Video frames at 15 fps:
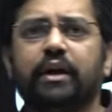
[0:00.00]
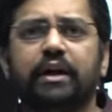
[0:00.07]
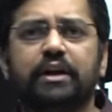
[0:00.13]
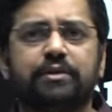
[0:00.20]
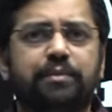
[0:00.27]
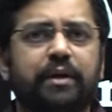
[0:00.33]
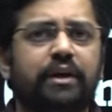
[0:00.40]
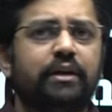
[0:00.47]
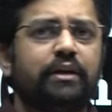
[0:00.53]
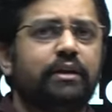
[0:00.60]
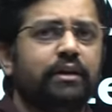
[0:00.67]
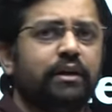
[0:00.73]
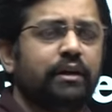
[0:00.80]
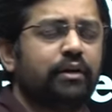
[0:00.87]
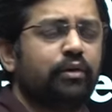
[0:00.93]
can
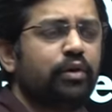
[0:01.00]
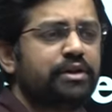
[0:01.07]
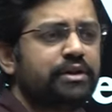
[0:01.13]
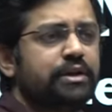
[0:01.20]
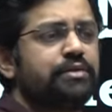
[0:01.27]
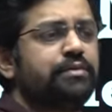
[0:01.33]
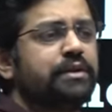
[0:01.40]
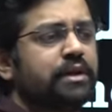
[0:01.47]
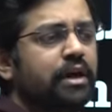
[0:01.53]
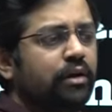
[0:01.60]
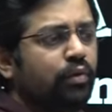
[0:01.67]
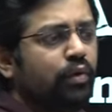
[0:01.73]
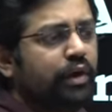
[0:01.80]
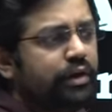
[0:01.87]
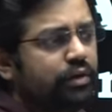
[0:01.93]
expect uh, questions which are
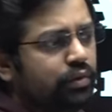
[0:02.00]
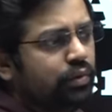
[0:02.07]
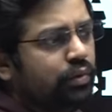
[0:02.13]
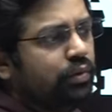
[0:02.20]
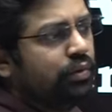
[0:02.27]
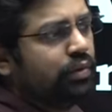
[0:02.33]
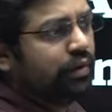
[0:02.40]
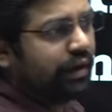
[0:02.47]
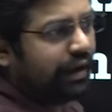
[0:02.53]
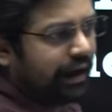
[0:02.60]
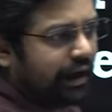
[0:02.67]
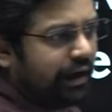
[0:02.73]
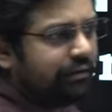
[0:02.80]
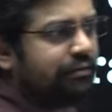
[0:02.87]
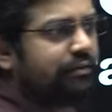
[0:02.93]
going to
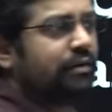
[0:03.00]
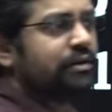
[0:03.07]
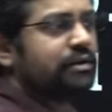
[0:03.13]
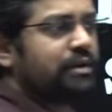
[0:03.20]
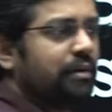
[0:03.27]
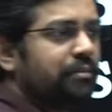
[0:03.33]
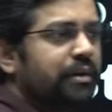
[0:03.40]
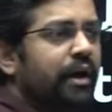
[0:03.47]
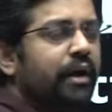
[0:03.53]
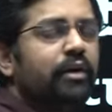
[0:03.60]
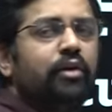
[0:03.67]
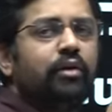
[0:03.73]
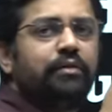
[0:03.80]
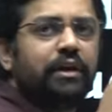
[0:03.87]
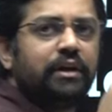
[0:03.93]
have some
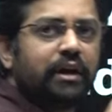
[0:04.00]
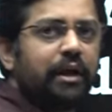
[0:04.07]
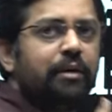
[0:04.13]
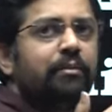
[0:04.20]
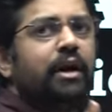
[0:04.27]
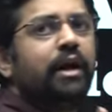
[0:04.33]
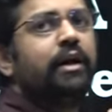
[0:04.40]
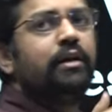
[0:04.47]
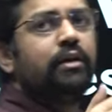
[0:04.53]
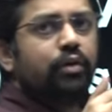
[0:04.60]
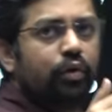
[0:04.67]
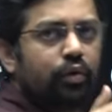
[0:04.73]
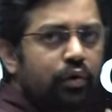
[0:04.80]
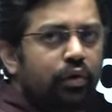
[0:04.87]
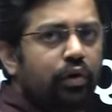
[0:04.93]
kind of the timeline,
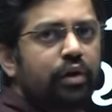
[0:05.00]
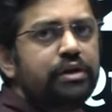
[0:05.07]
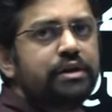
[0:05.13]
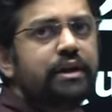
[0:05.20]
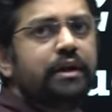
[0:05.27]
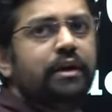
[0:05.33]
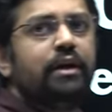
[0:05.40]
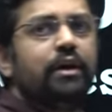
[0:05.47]
chronology.